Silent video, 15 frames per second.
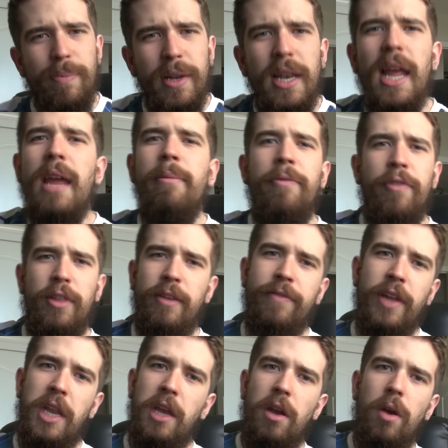up a name for the
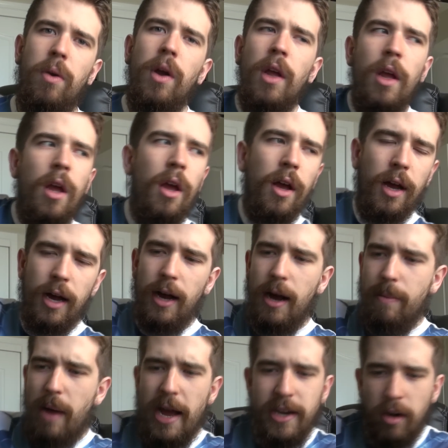video.
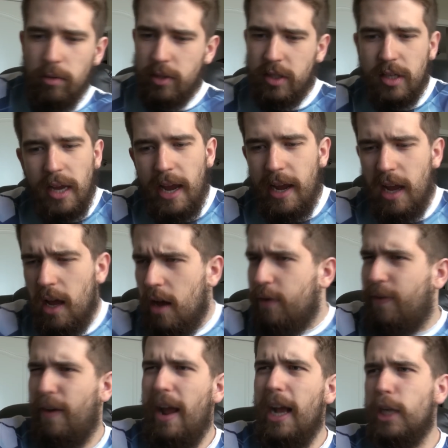I don't say
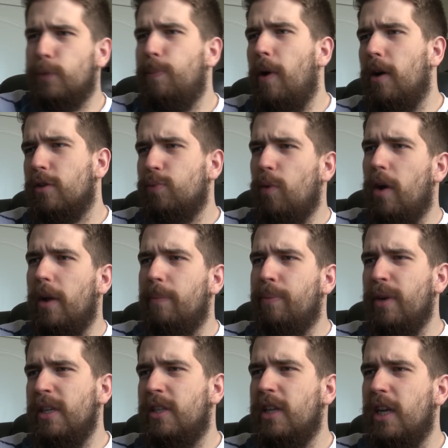for Xbox One,
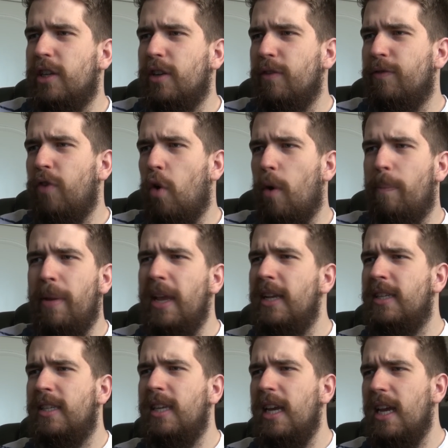PlayStation 4,
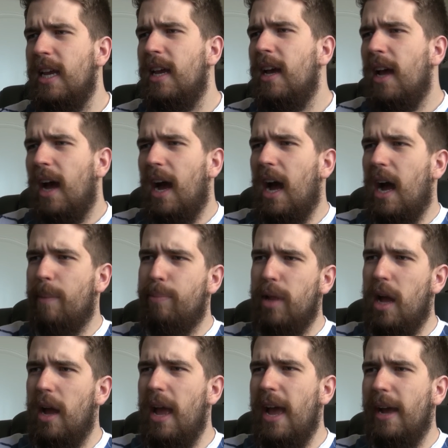PC,
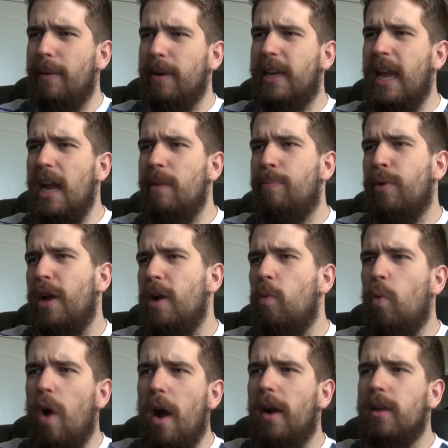gameplay
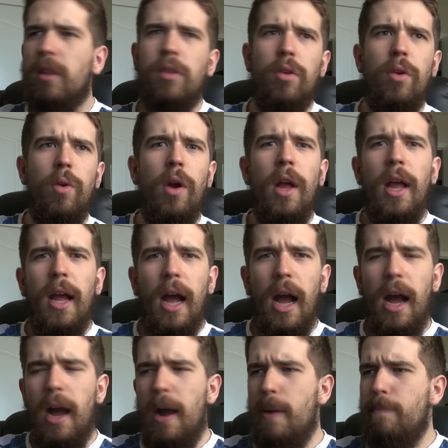
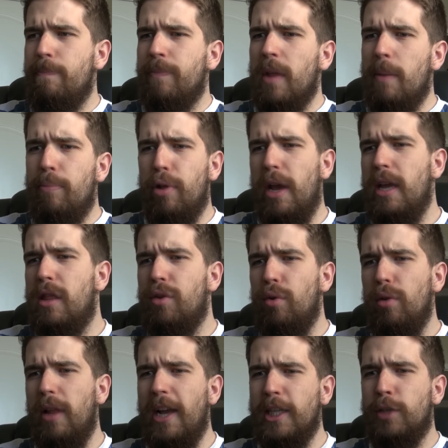walkthrough,
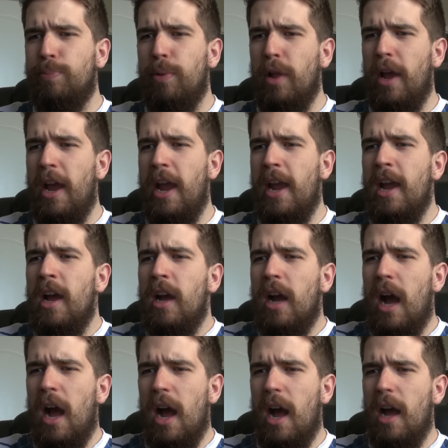playthrough, let's play,
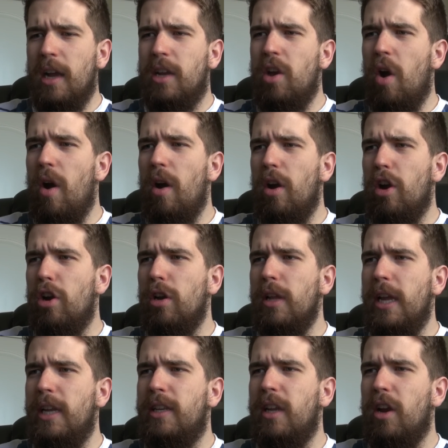go
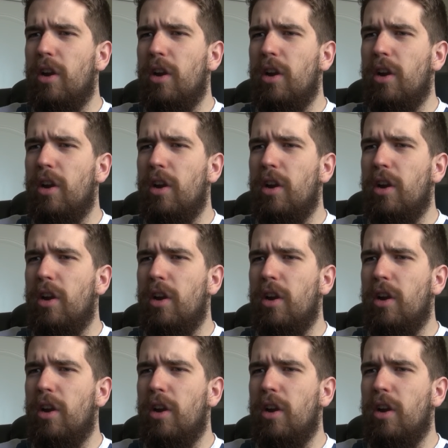early